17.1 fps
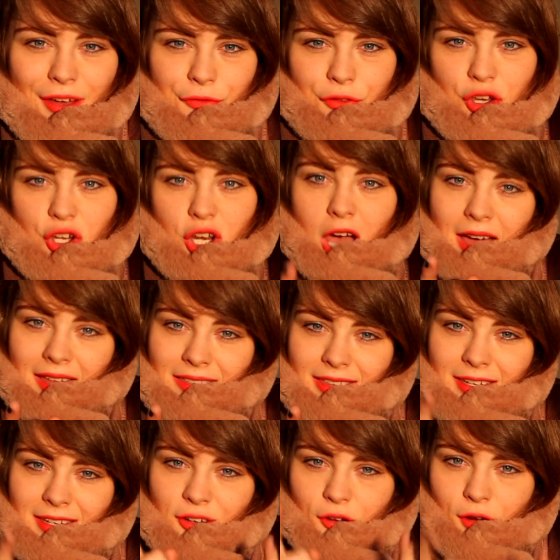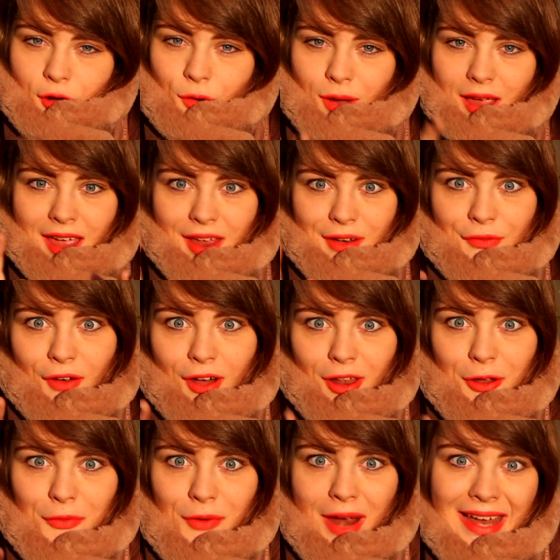If you're not, then go and
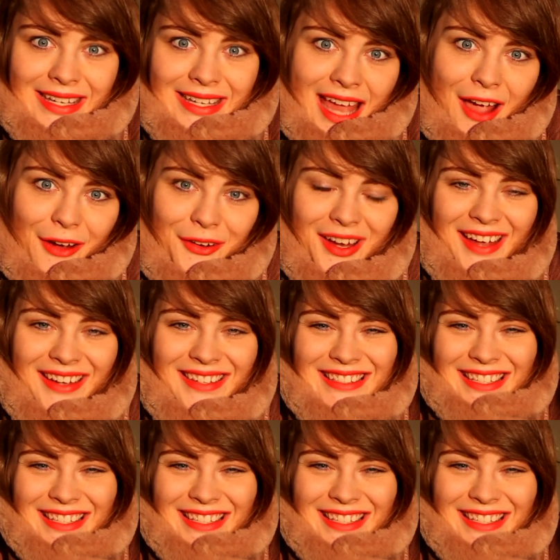follow right now, guys.